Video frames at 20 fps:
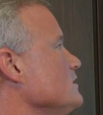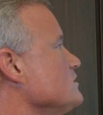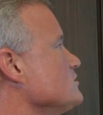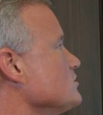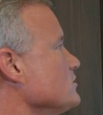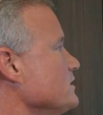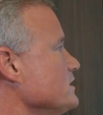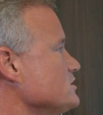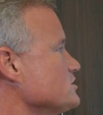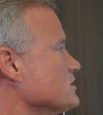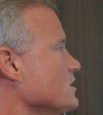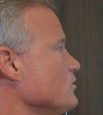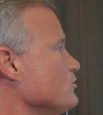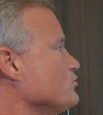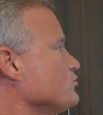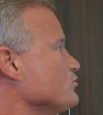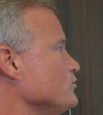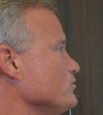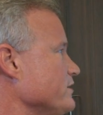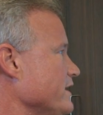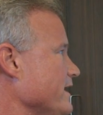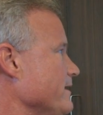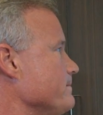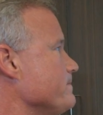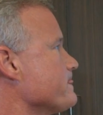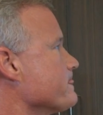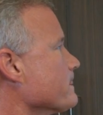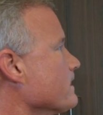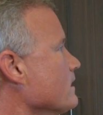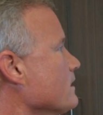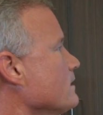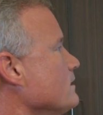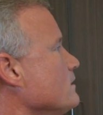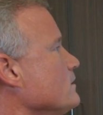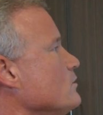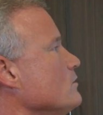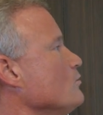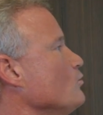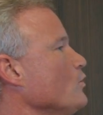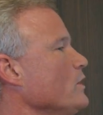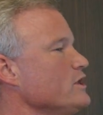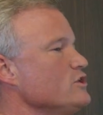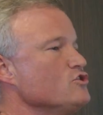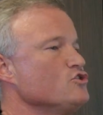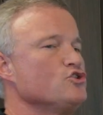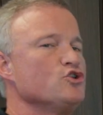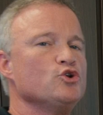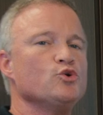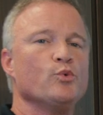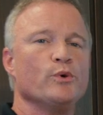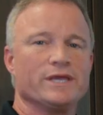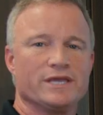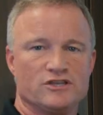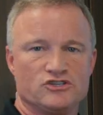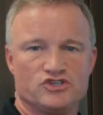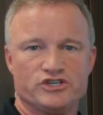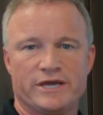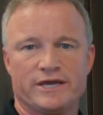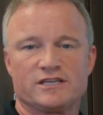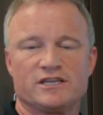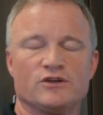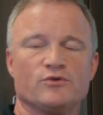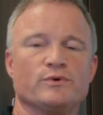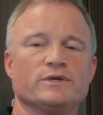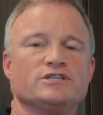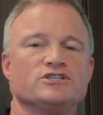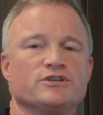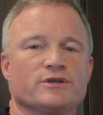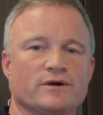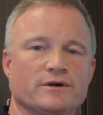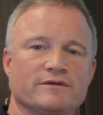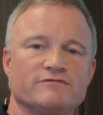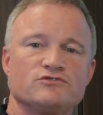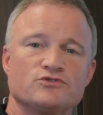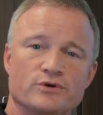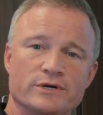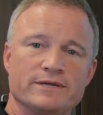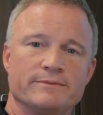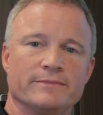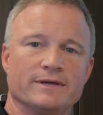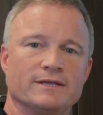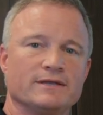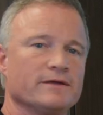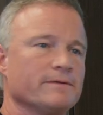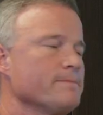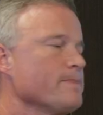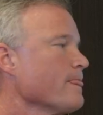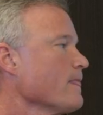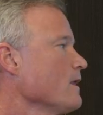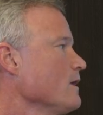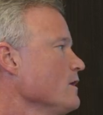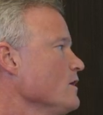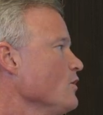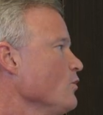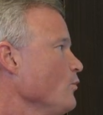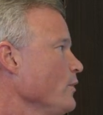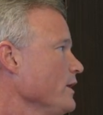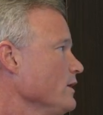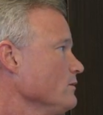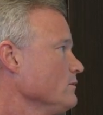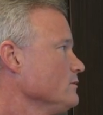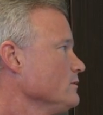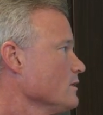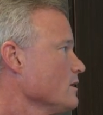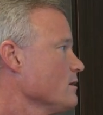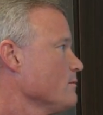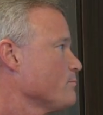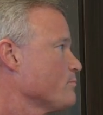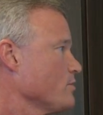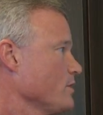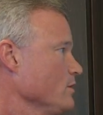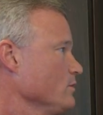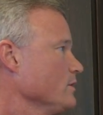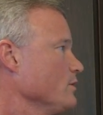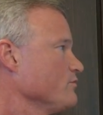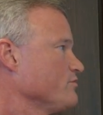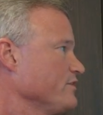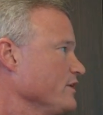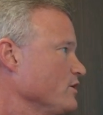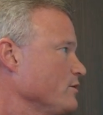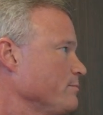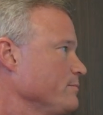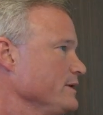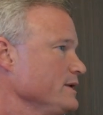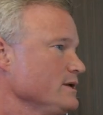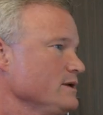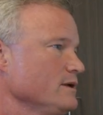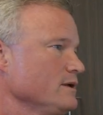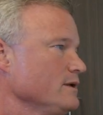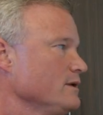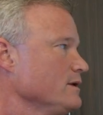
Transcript: So let's go through that. What do we inject in regenerative treatment? Well, prolotherapy